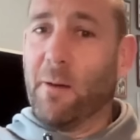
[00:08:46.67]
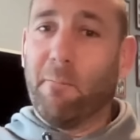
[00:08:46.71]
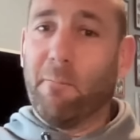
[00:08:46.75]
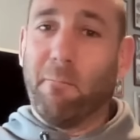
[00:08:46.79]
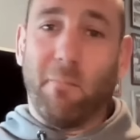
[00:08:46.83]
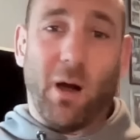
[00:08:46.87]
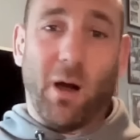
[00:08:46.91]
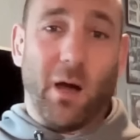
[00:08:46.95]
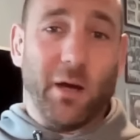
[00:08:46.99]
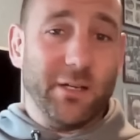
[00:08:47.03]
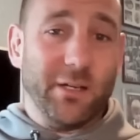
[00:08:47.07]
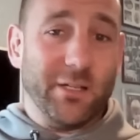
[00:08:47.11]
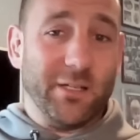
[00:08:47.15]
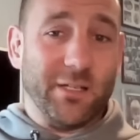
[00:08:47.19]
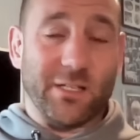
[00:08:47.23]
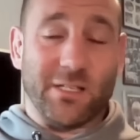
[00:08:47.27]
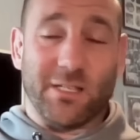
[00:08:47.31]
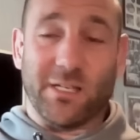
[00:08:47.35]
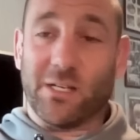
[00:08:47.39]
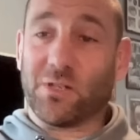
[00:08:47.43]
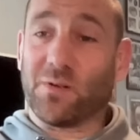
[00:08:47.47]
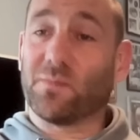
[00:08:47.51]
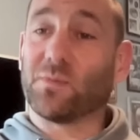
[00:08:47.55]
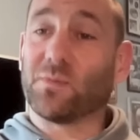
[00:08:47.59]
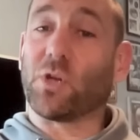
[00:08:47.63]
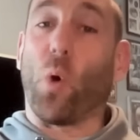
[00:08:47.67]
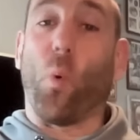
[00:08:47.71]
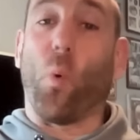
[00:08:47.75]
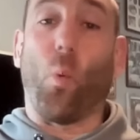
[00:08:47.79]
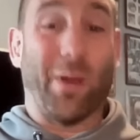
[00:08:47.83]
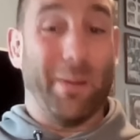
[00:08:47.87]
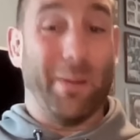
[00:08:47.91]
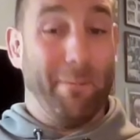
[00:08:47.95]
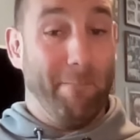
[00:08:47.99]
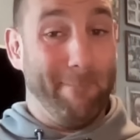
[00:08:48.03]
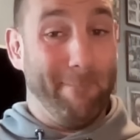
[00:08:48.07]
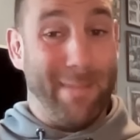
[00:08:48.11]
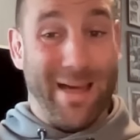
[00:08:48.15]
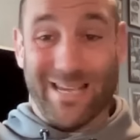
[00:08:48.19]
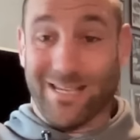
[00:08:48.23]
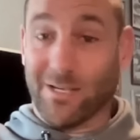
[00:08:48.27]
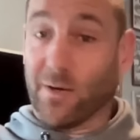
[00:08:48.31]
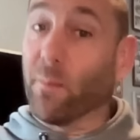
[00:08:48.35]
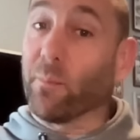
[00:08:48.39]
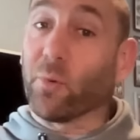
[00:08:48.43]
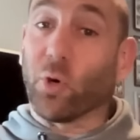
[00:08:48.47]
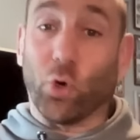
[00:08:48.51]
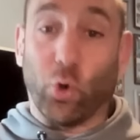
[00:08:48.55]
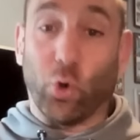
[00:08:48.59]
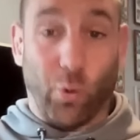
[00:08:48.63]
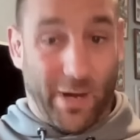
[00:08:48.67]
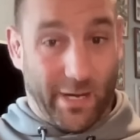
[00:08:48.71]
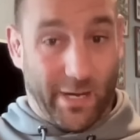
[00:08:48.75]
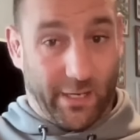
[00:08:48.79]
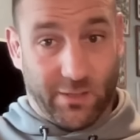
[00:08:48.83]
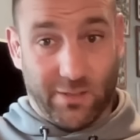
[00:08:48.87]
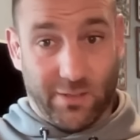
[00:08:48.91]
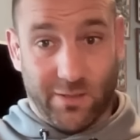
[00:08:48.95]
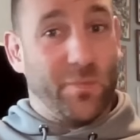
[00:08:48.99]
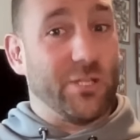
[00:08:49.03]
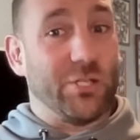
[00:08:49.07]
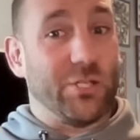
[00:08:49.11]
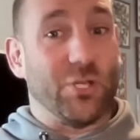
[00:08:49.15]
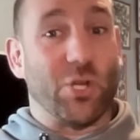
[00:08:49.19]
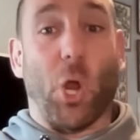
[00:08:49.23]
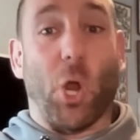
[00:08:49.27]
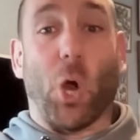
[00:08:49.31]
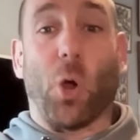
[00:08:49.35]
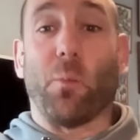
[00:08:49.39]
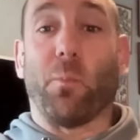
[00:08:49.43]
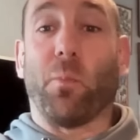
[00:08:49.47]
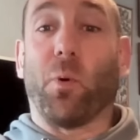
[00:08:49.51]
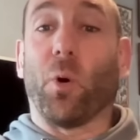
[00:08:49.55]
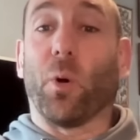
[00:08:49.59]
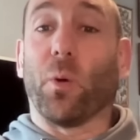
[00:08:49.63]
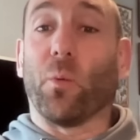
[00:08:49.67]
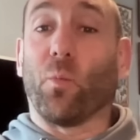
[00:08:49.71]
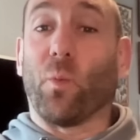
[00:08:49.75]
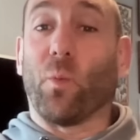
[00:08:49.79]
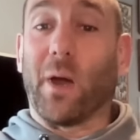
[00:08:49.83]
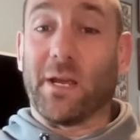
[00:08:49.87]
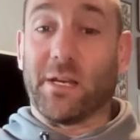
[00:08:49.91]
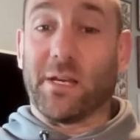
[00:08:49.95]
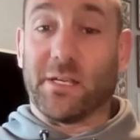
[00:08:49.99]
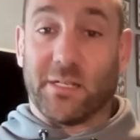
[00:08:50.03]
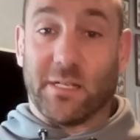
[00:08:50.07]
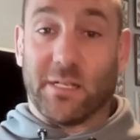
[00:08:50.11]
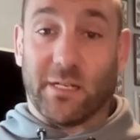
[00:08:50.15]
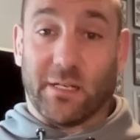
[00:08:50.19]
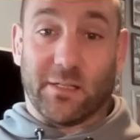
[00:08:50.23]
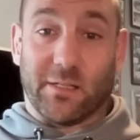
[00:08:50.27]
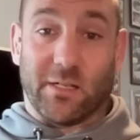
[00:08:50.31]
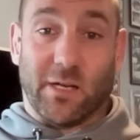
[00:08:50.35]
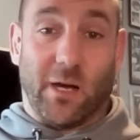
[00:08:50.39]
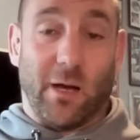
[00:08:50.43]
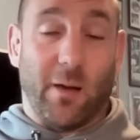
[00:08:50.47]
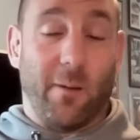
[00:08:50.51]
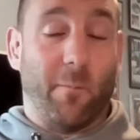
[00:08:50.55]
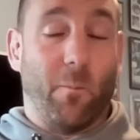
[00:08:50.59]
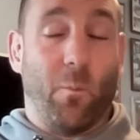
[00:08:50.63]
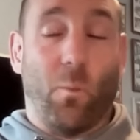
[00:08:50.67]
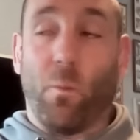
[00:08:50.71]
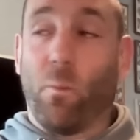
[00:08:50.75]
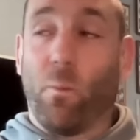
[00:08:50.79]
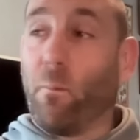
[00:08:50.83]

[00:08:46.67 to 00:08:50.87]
Minor decisions, we make them quick. There's no point wasting time.